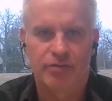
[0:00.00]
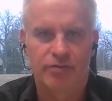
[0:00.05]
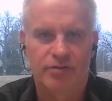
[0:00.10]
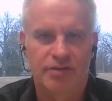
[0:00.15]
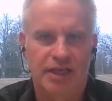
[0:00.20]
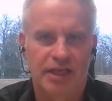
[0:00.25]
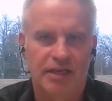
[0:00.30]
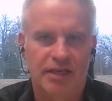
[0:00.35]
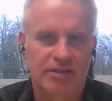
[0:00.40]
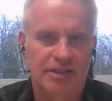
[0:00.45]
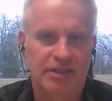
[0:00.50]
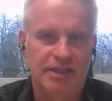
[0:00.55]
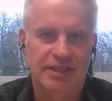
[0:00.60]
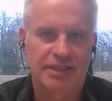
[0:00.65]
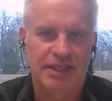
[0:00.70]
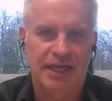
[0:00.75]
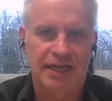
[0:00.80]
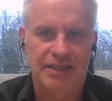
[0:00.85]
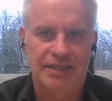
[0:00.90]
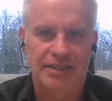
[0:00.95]
cells,
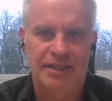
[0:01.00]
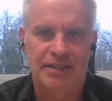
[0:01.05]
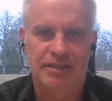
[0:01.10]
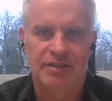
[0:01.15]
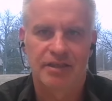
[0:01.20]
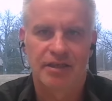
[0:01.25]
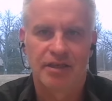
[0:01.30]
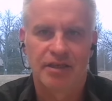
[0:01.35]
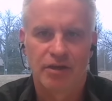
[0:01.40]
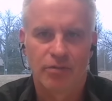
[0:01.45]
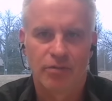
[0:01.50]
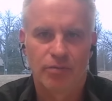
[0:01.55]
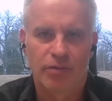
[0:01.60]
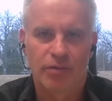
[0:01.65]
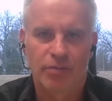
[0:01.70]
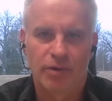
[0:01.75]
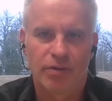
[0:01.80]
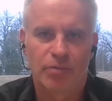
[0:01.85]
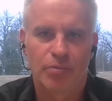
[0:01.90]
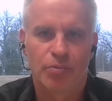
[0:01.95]
catalysis.
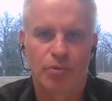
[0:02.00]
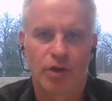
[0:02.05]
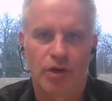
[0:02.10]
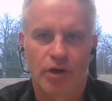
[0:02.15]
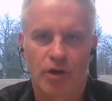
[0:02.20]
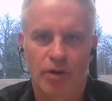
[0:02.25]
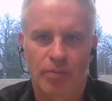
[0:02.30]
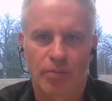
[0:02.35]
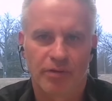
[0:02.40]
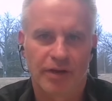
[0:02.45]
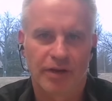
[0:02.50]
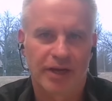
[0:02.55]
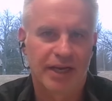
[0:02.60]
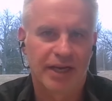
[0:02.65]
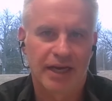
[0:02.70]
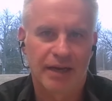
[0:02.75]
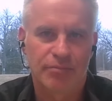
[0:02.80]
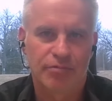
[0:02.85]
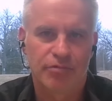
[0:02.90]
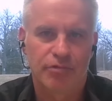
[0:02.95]
We will operate
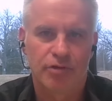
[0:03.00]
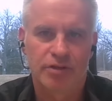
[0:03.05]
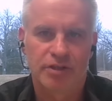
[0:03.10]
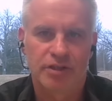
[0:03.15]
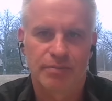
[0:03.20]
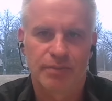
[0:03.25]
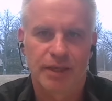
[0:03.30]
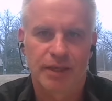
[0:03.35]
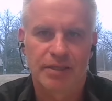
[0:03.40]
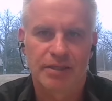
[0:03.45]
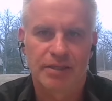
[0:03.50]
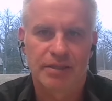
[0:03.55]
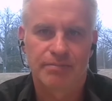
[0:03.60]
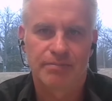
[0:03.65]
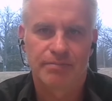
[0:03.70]
in that broad space.